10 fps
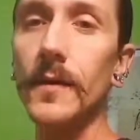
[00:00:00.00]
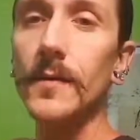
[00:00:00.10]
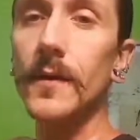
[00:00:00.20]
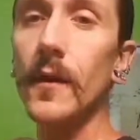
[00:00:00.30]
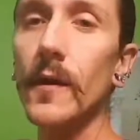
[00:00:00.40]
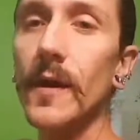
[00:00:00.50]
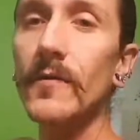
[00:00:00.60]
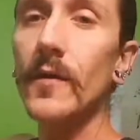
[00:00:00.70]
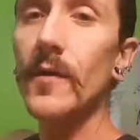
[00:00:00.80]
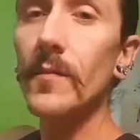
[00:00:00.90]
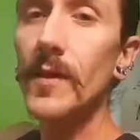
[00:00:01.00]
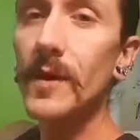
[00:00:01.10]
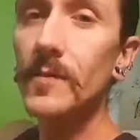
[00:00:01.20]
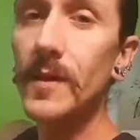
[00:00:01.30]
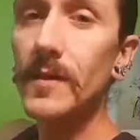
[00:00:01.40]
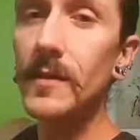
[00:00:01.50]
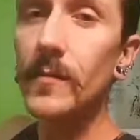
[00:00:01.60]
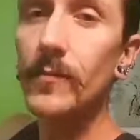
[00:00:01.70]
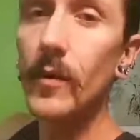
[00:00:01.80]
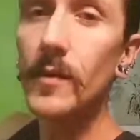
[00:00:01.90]
So even though the impingement is
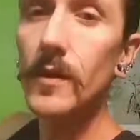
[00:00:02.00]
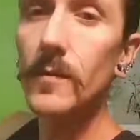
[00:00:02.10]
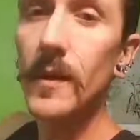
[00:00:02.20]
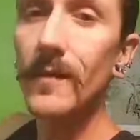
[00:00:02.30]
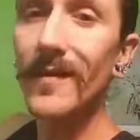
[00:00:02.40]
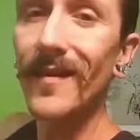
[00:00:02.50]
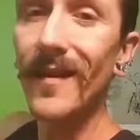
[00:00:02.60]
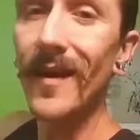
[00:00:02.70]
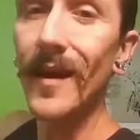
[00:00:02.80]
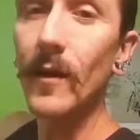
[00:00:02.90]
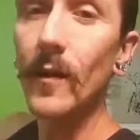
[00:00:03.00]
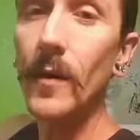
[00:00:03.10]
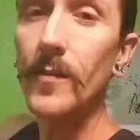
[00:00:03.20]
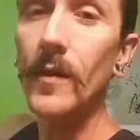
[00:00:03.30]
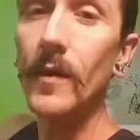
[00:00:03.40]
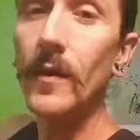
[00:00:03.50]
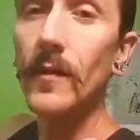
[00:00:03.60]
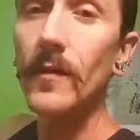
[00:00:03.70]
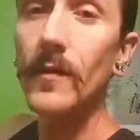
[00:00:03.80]
probably a little bit higher up, the